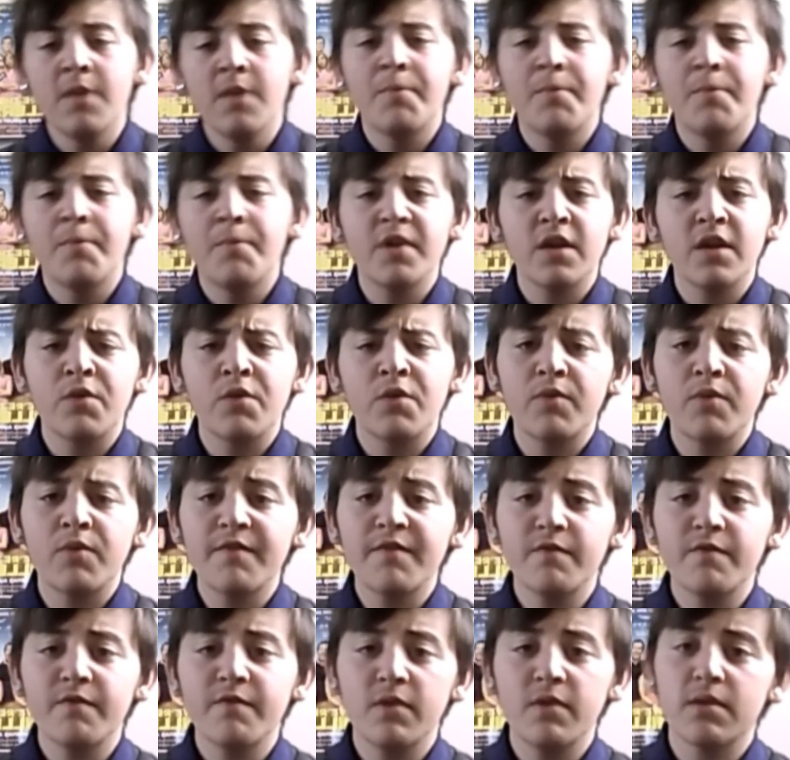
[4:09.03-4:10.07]
But
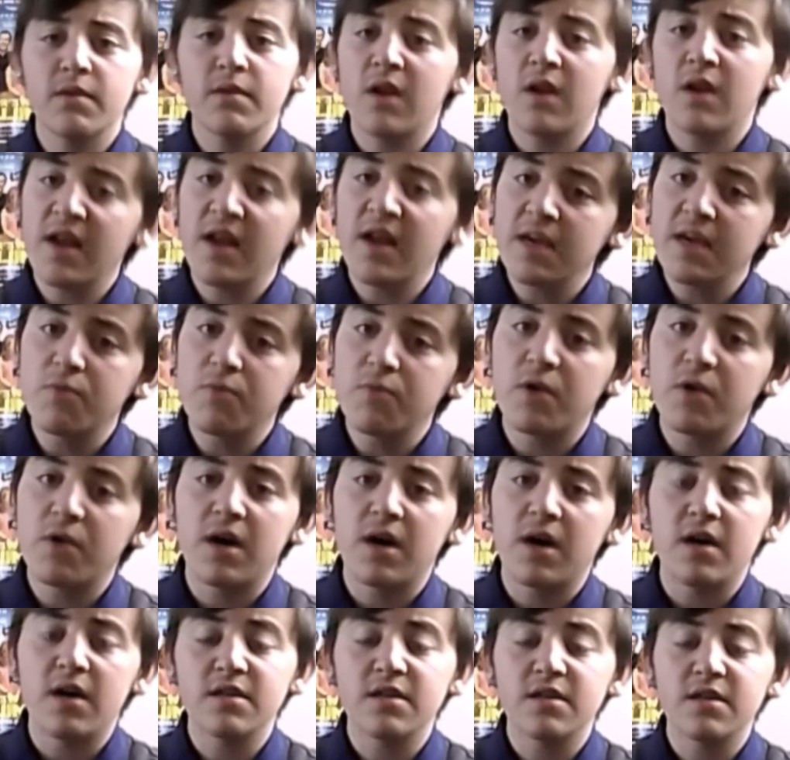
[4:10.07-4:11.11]
with the likable
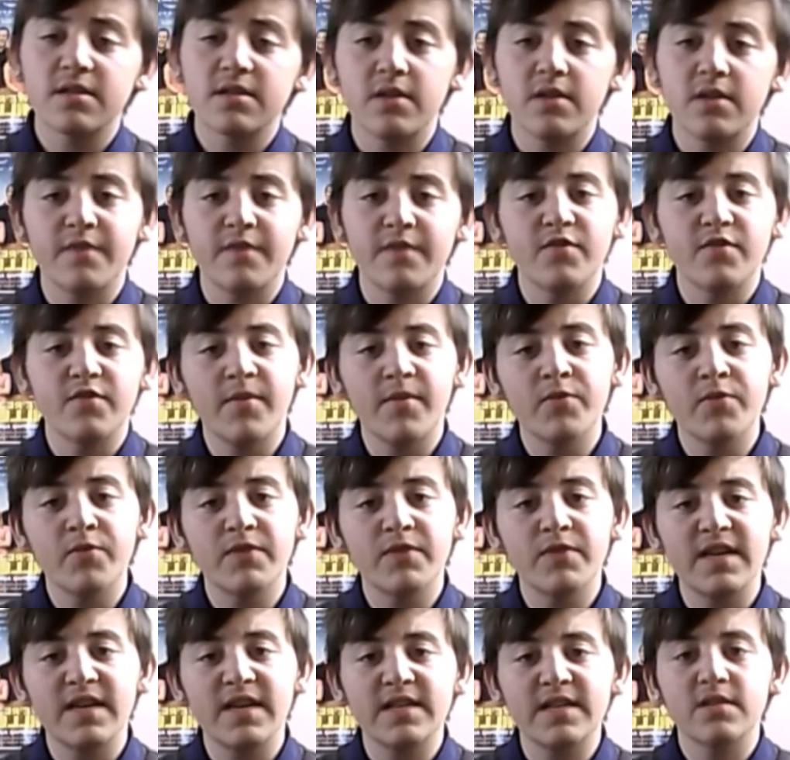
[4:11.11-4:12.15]
cast of Domhnal
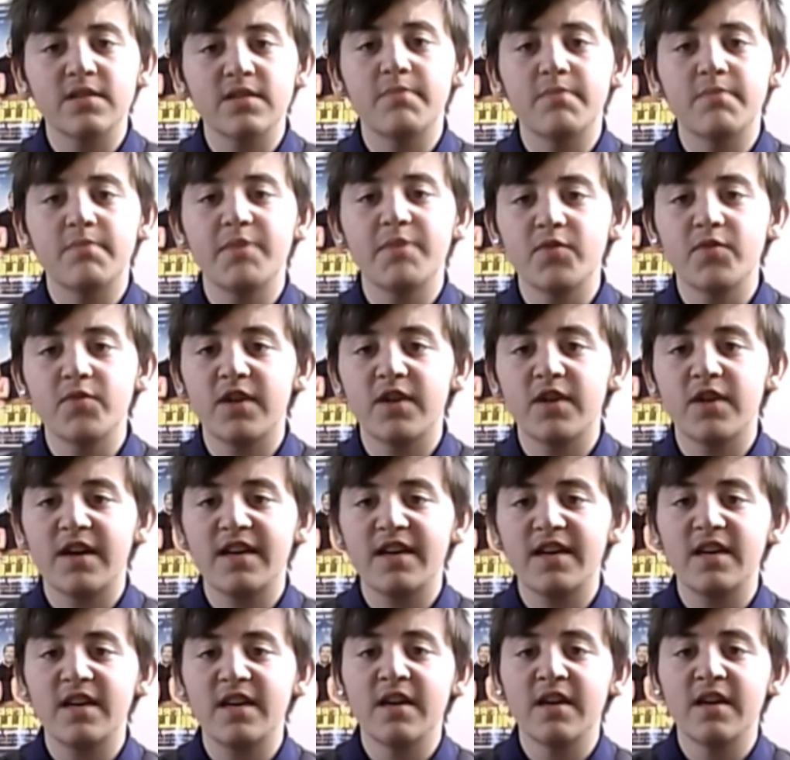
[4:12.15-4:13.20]
Gleeson, Bill
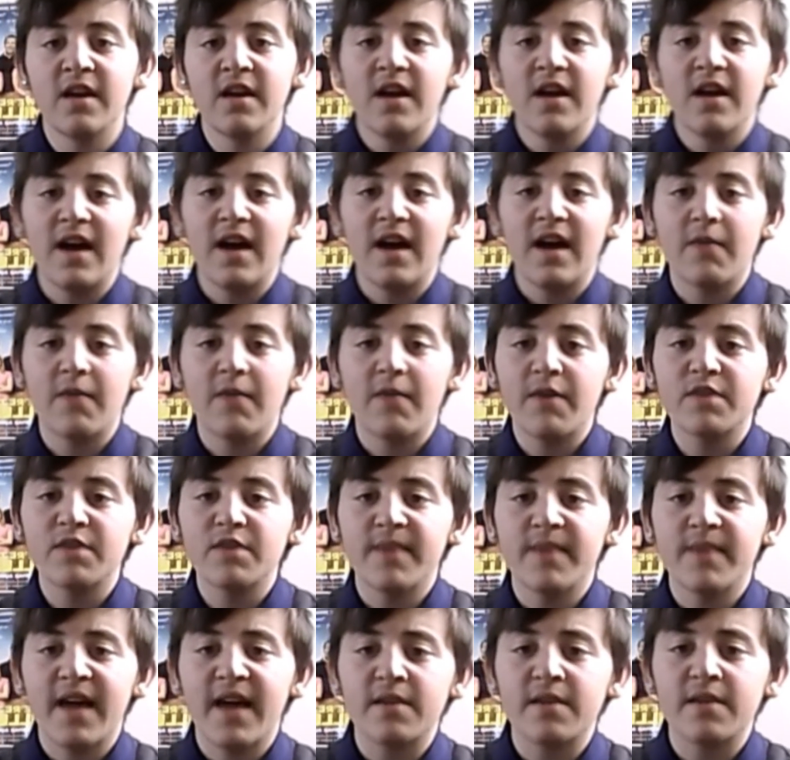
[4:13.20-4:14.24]
Nighy, and Rachel
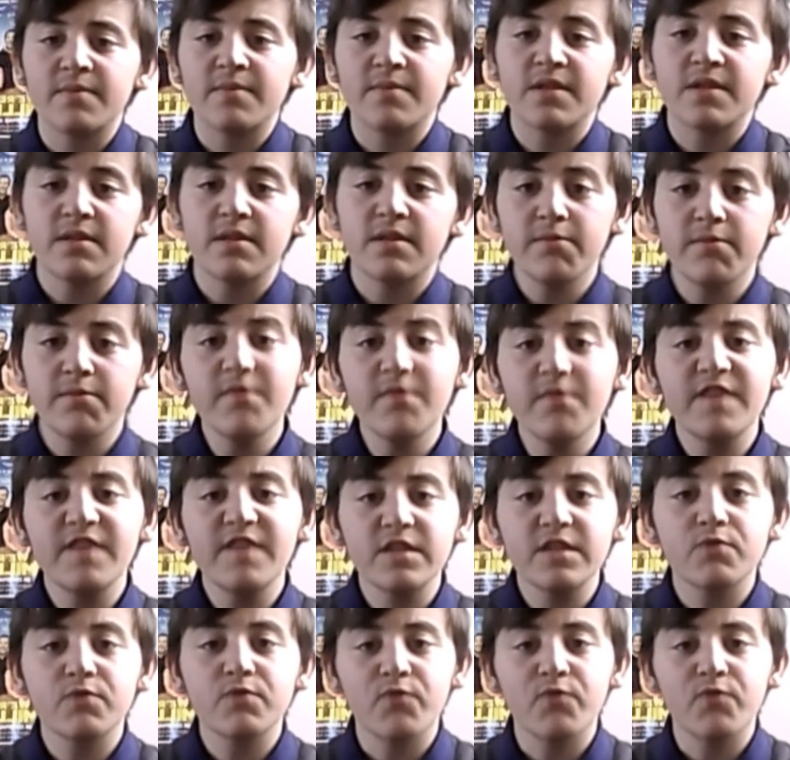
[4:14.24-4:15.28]
McAdams, the movie
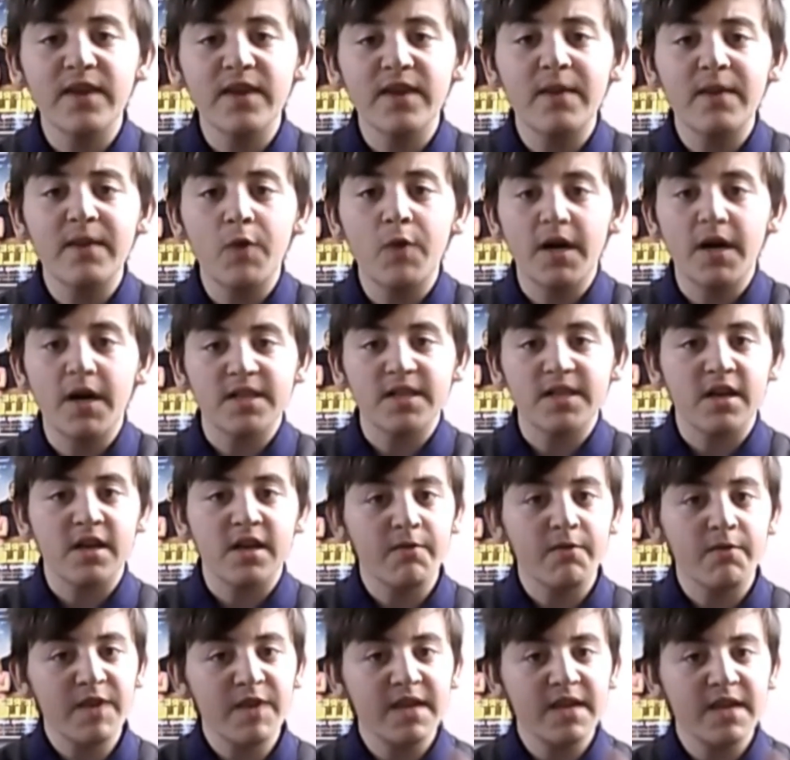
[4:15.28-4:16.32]
just really works, and I
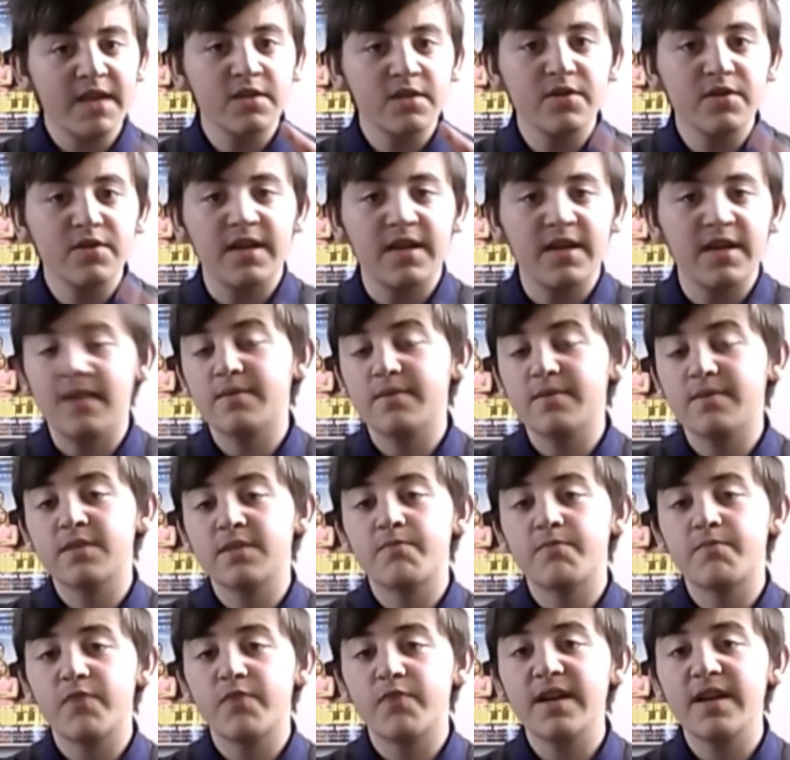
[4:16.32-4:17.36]
really enjoyed it. It was a
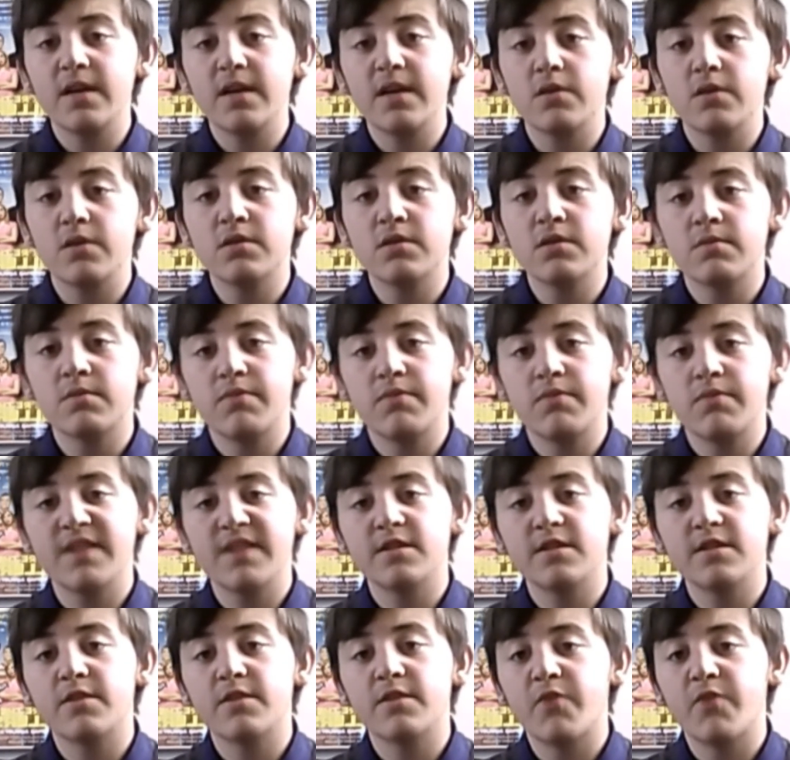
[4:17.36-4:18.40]
really good,
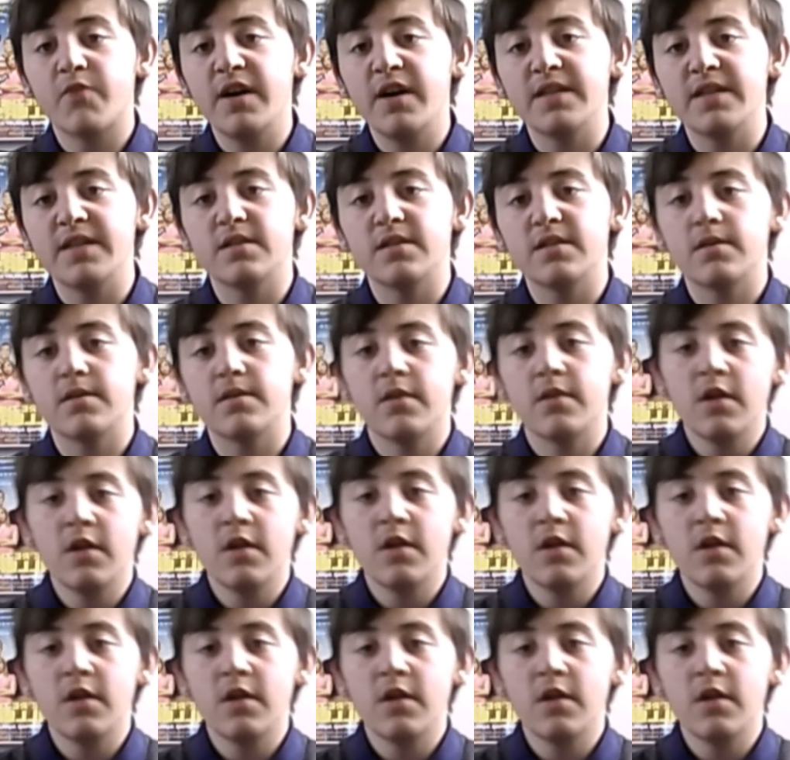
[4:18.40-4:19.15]
pleasant surprise, and